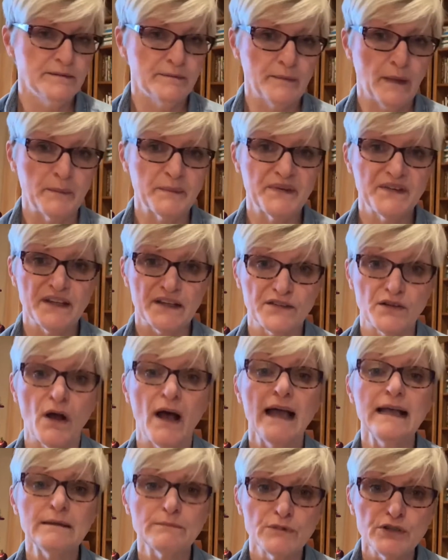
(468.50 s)
I'm sick, so
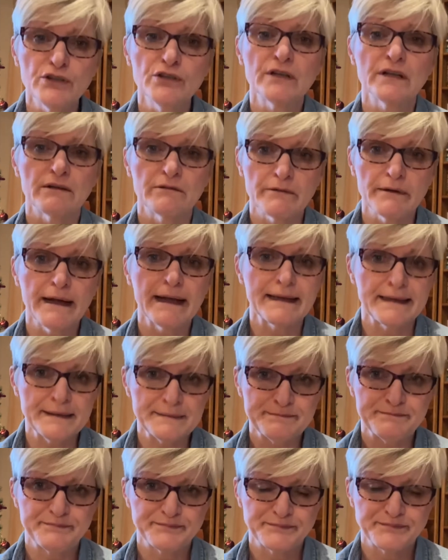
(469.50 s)
I am good and ready.
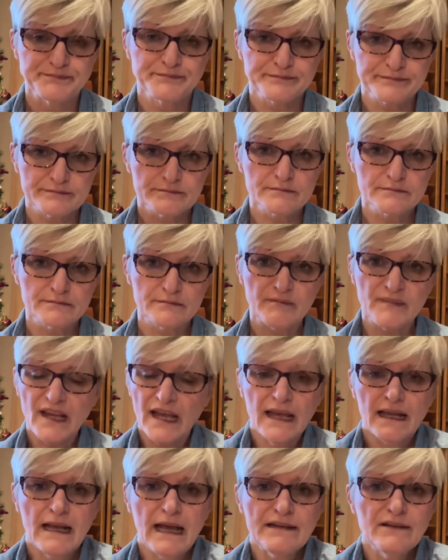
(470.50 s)

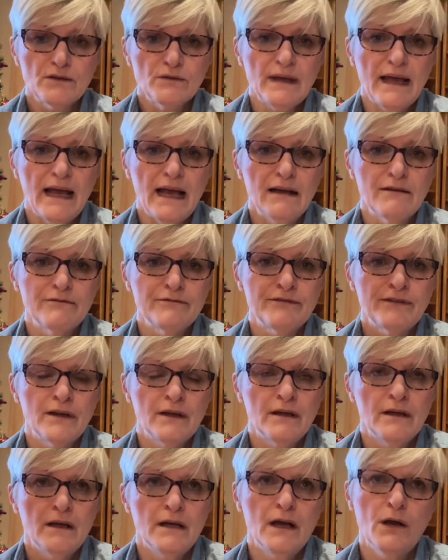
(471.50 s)
And I don't have,
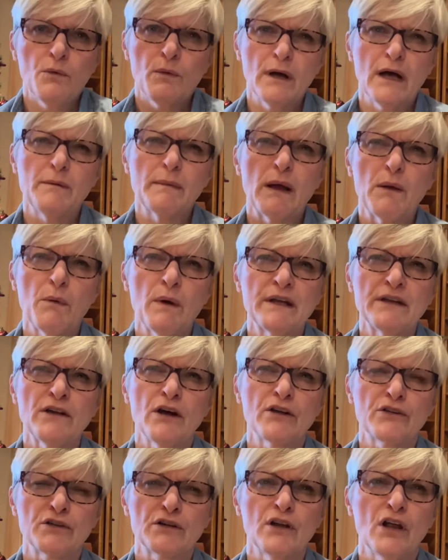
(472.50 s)
well, my one
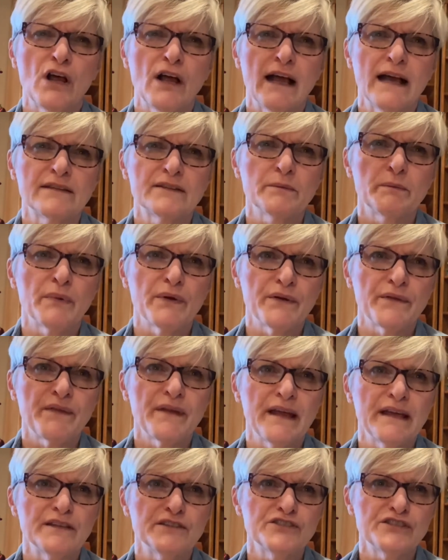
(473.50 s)
daughter-in-law has a
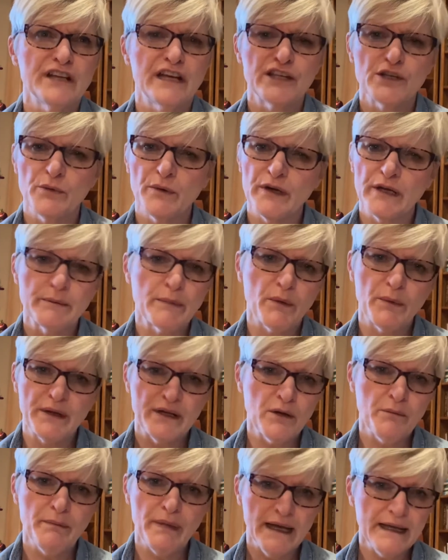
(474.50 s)
birthday in January, but we
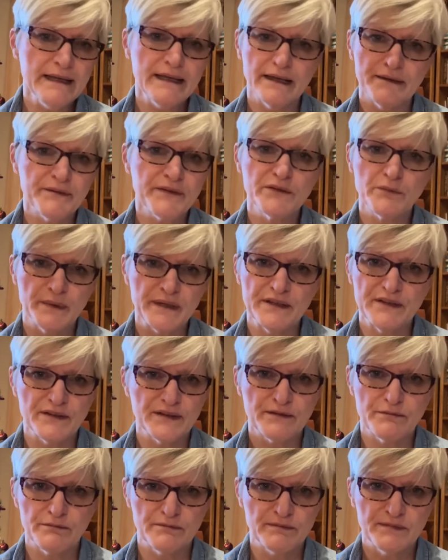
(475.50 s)
don't buy gifts. We
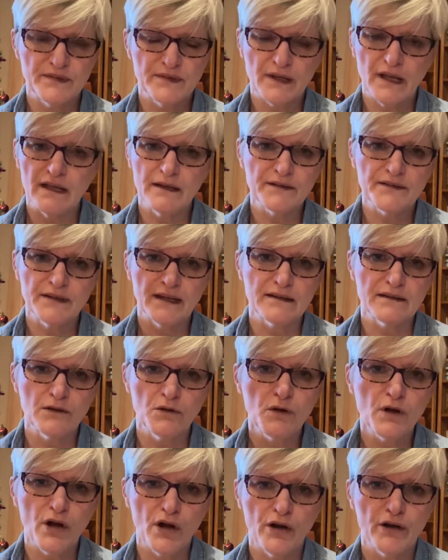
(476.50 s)
just uh, send a
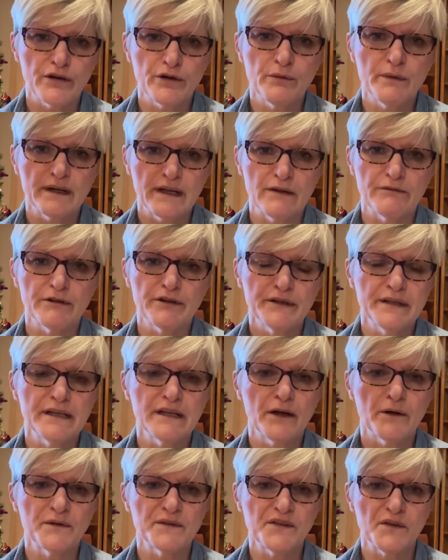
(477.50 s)
little card or whatever, you
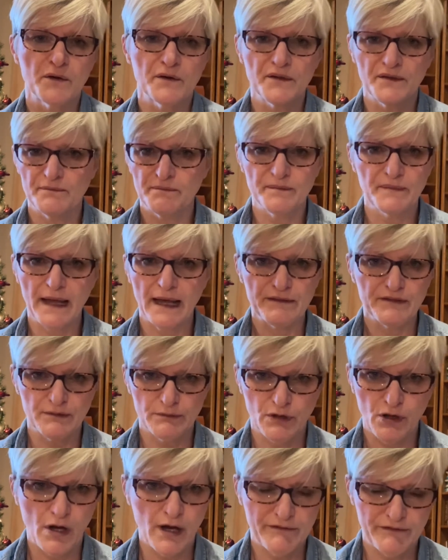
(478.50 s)
know, or have some
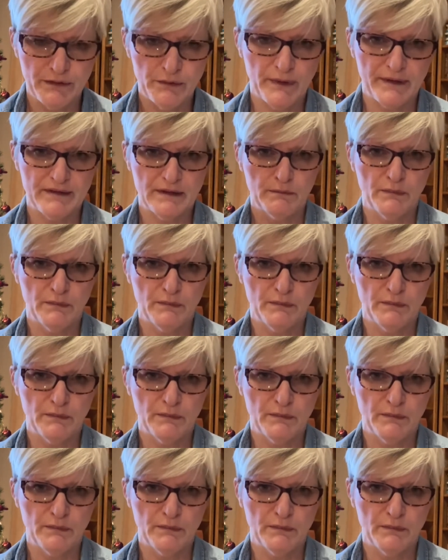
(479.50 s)
coffee with them or